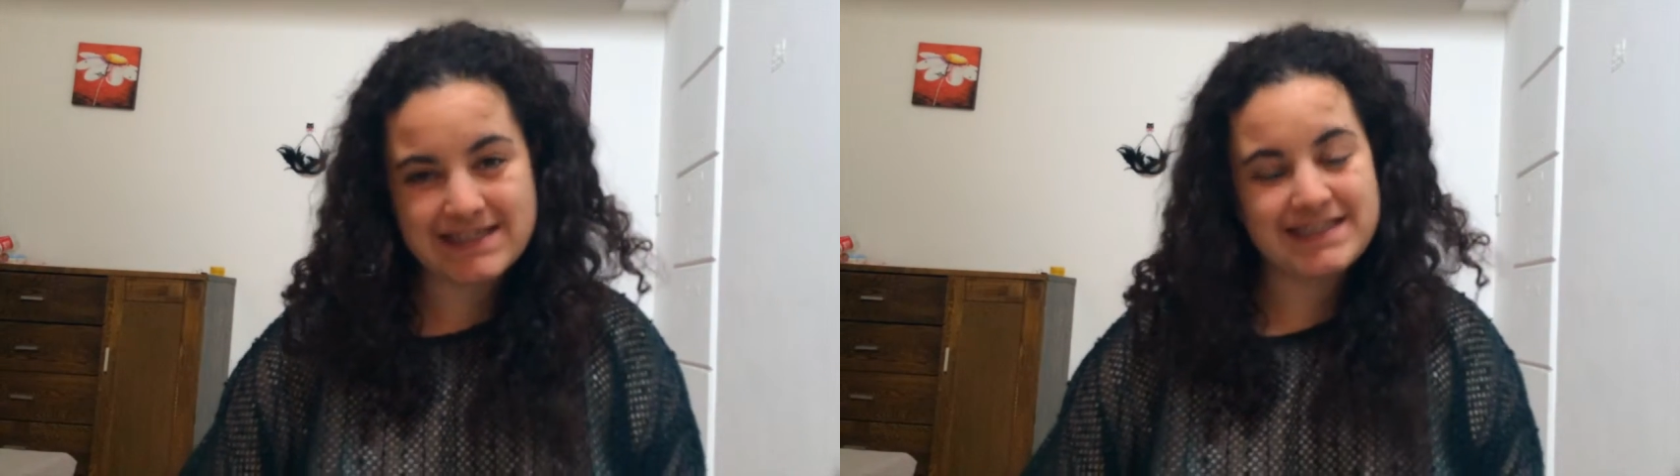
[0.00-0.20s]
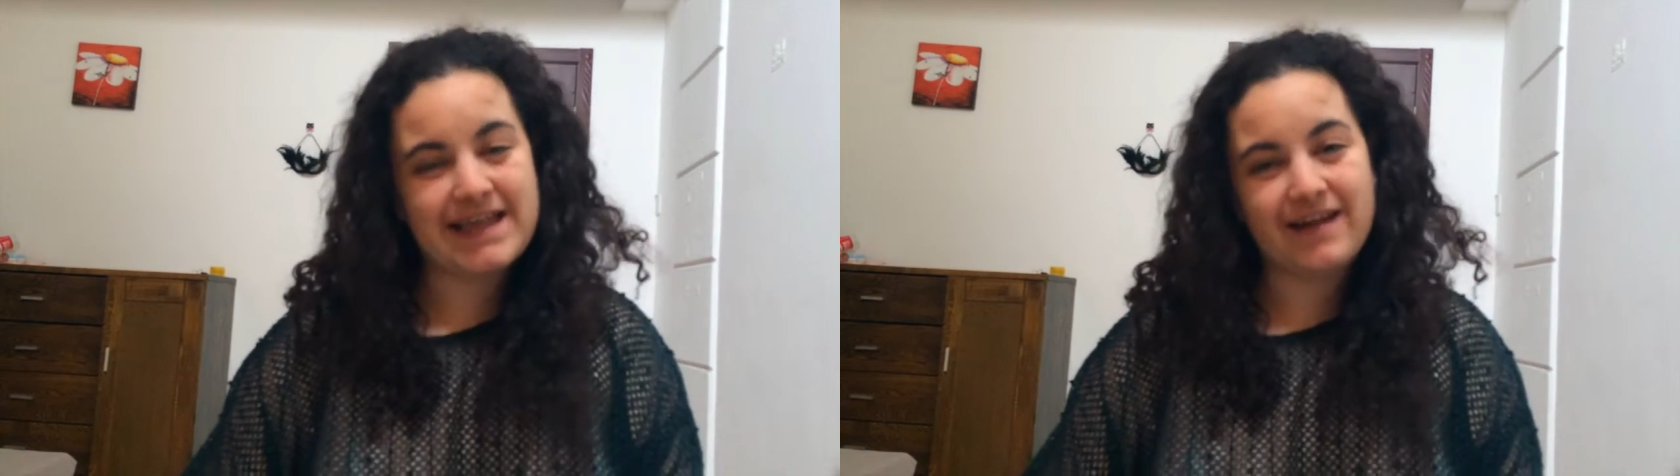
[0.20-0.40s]

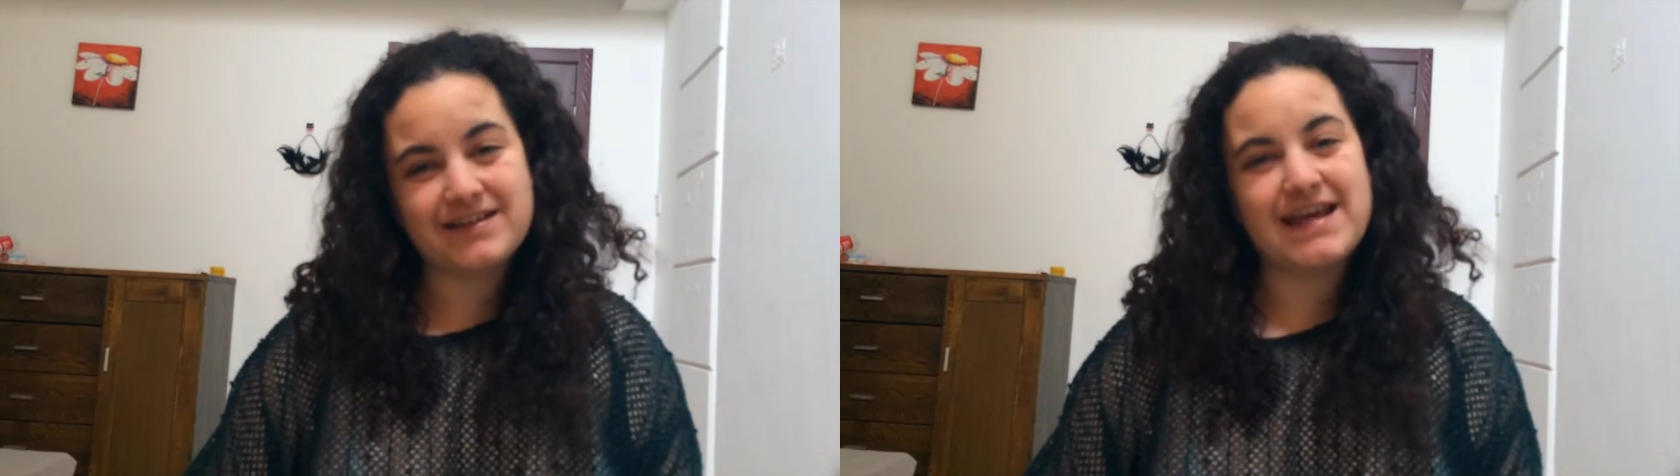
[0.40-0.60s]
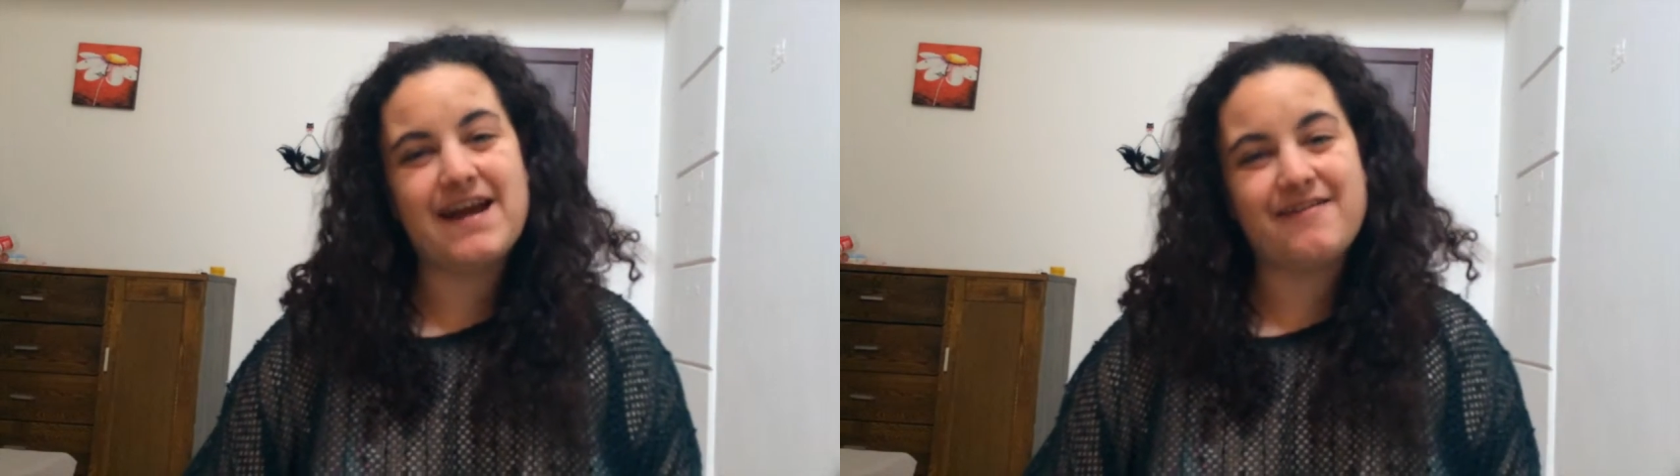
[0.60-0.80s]
to settle
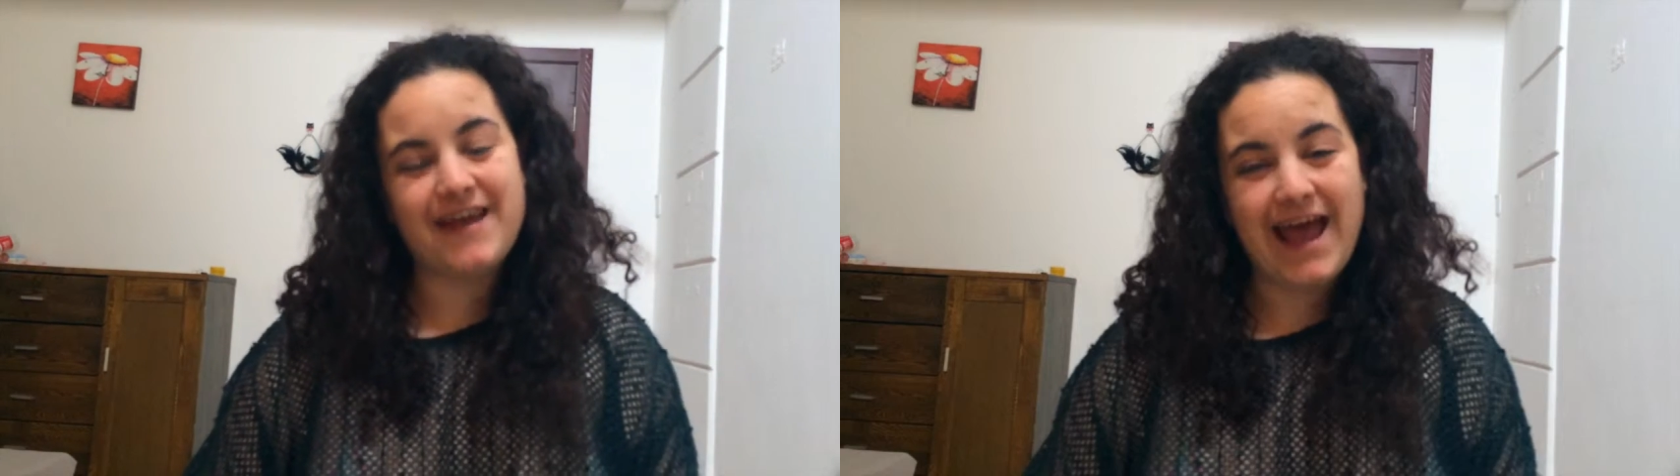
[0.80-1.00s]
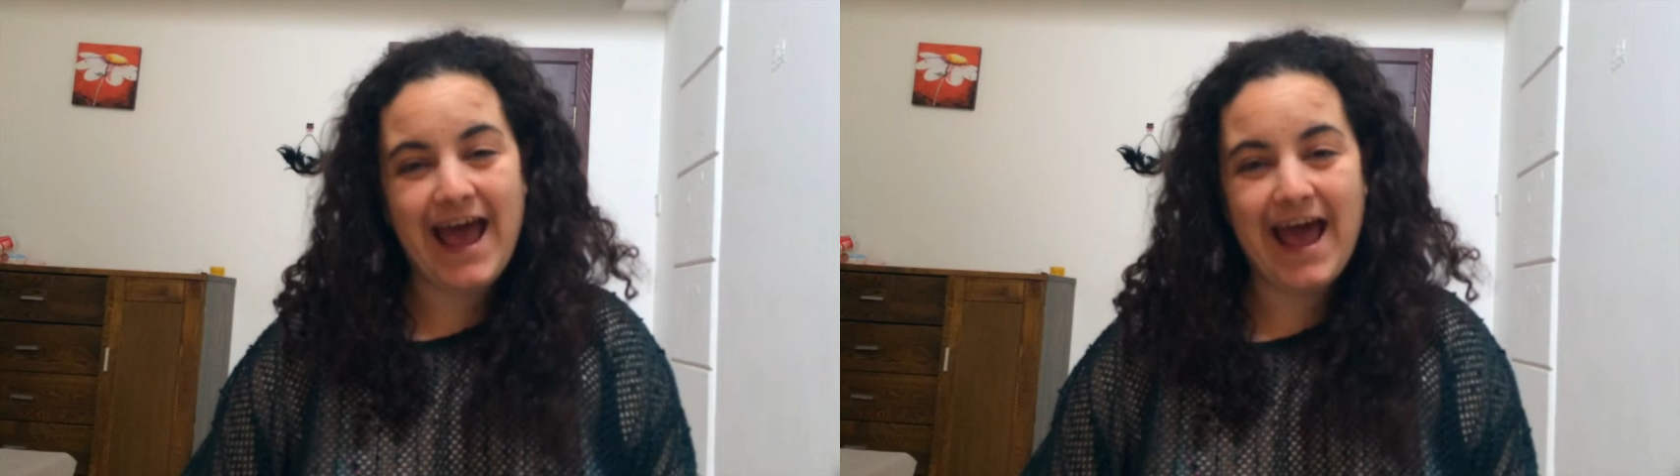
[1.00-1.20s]

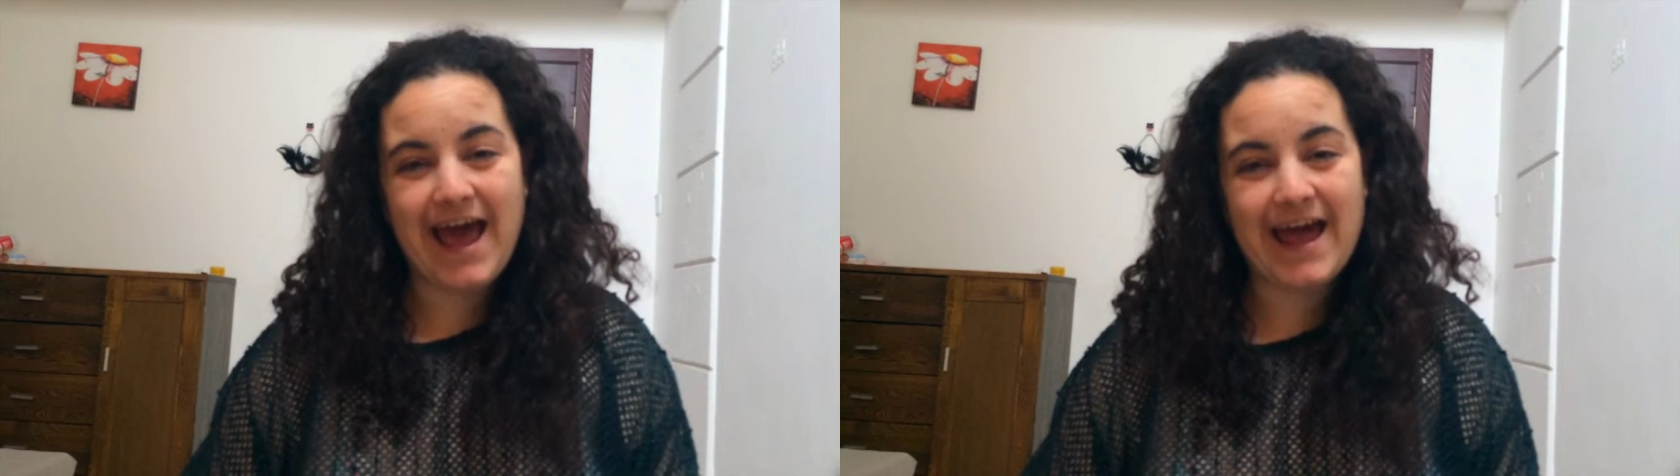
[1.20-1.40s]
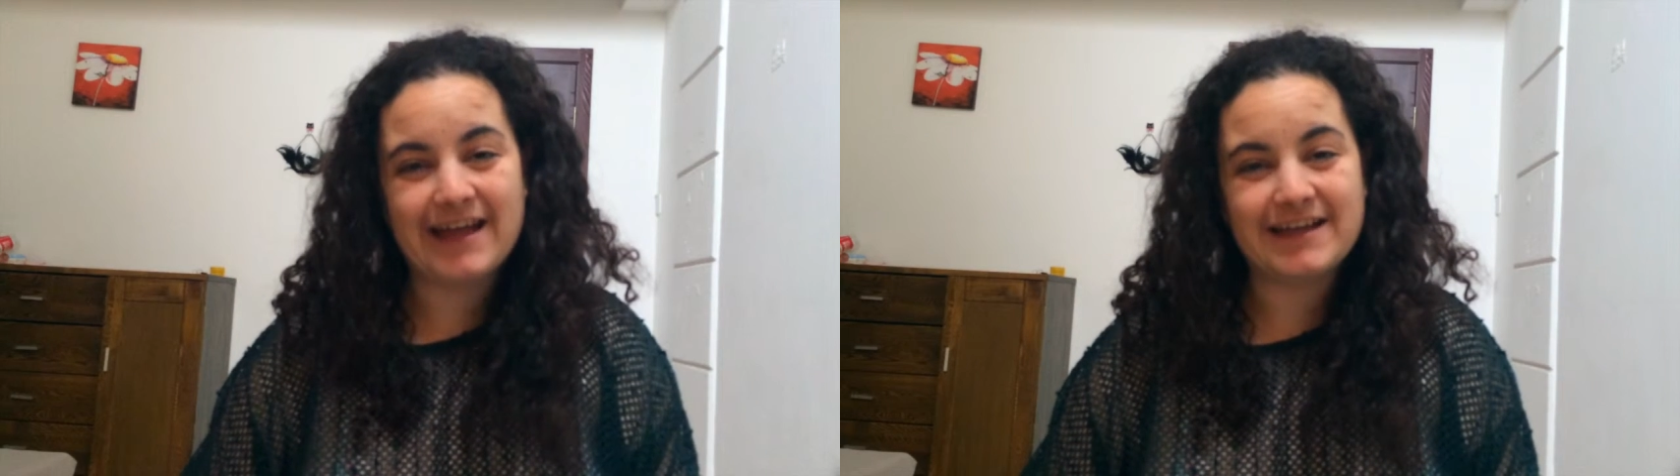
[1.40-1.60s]
down
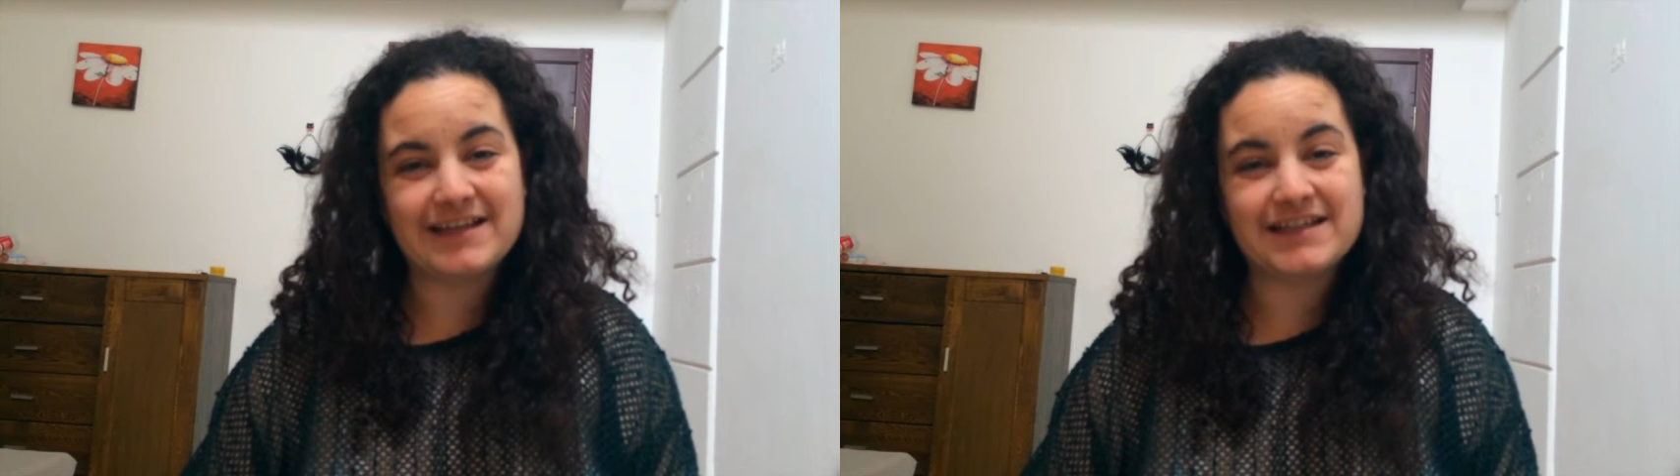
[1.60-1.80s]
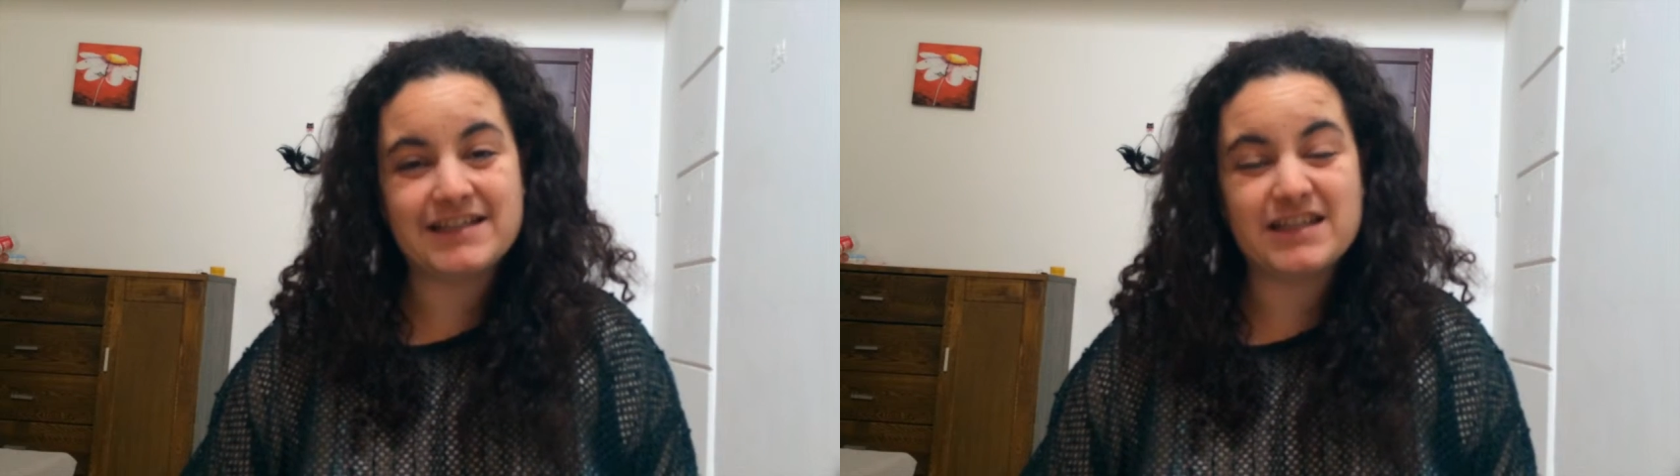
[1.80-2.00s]

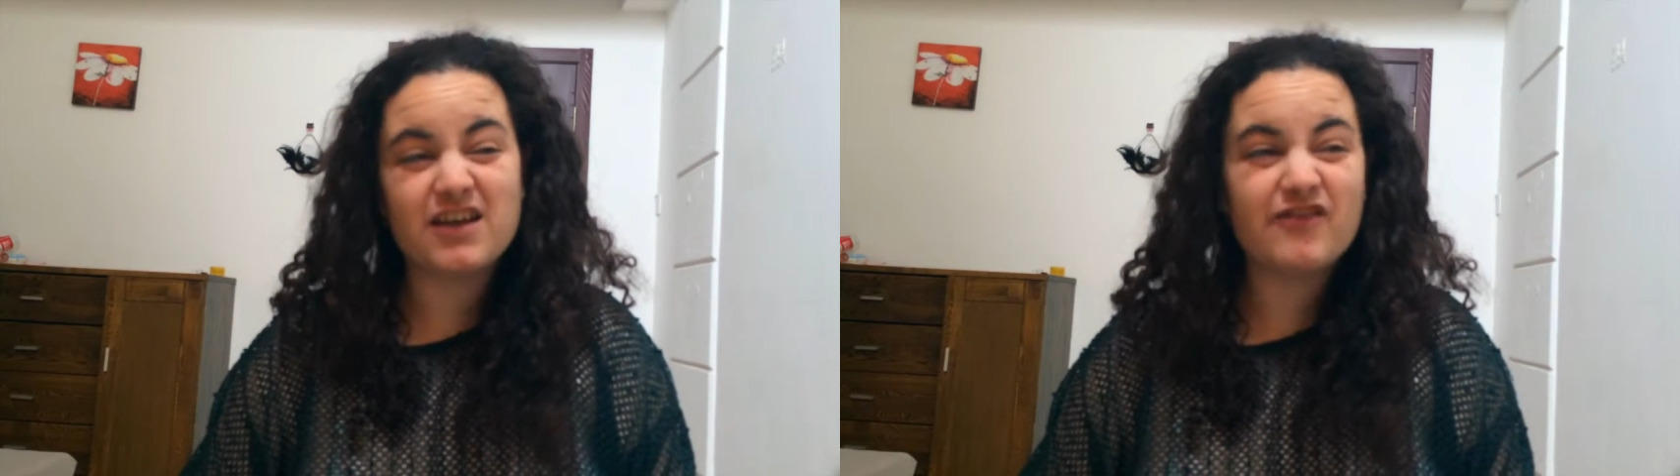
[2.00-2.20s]
and